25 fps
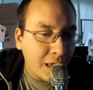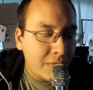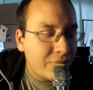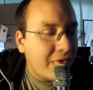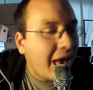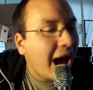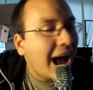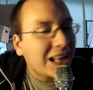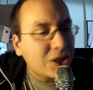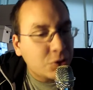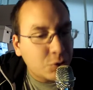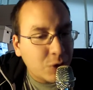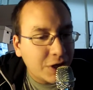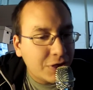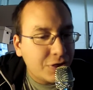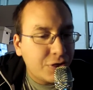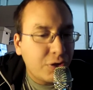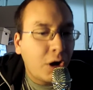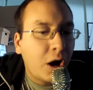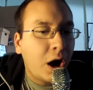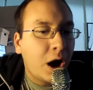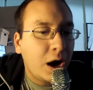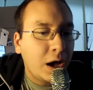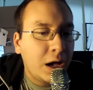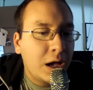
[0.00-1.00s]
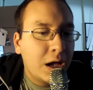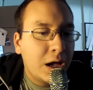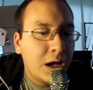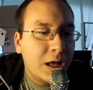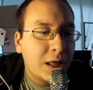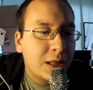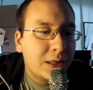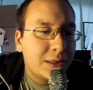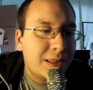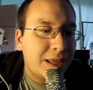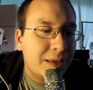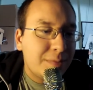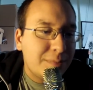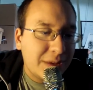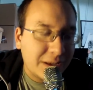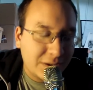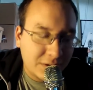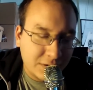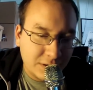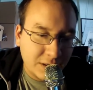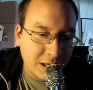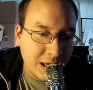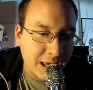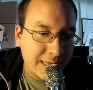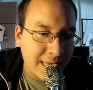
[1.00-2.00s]
That's what I thought the
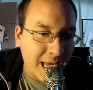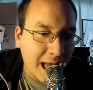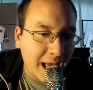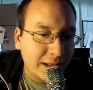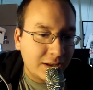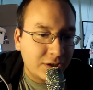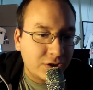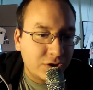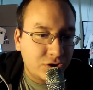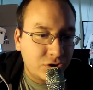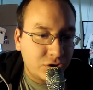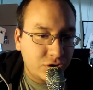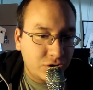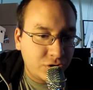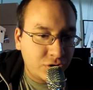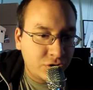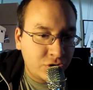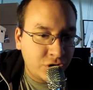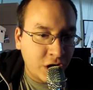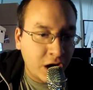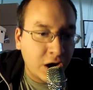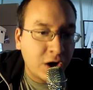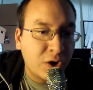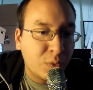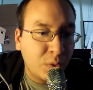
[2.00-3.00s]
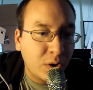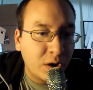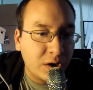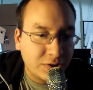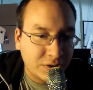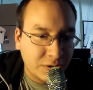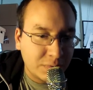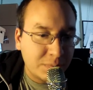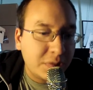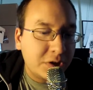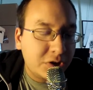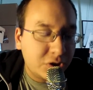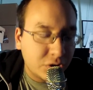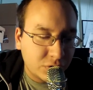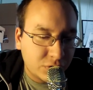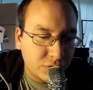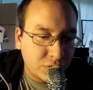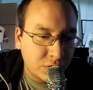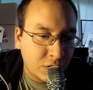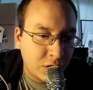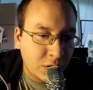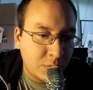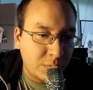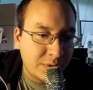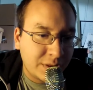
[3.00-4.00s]
mis uh, that chair was, a missile
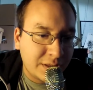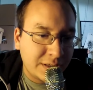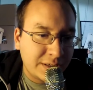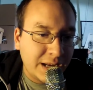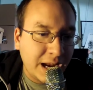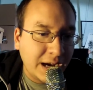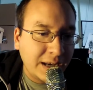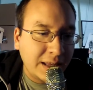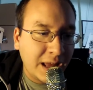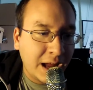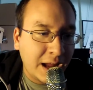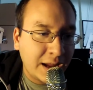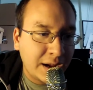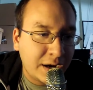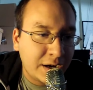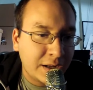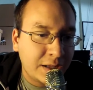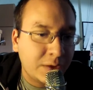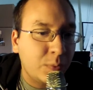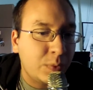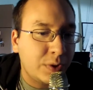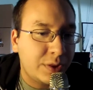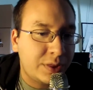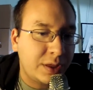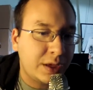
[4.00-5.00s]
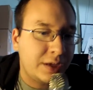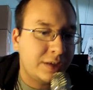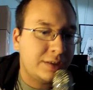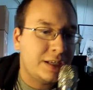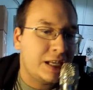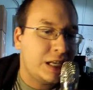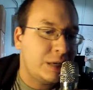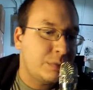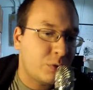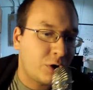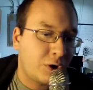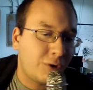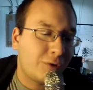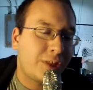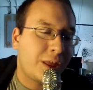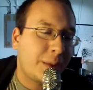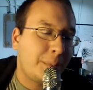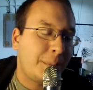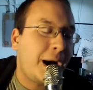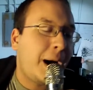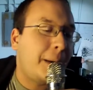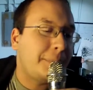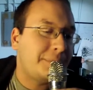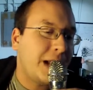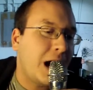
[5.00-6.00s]
turret with a dead guy on it with a xenomorph
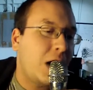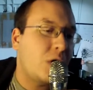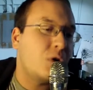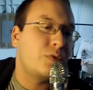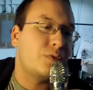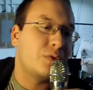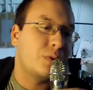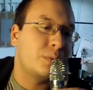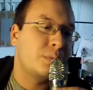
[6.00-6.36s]
that popped out of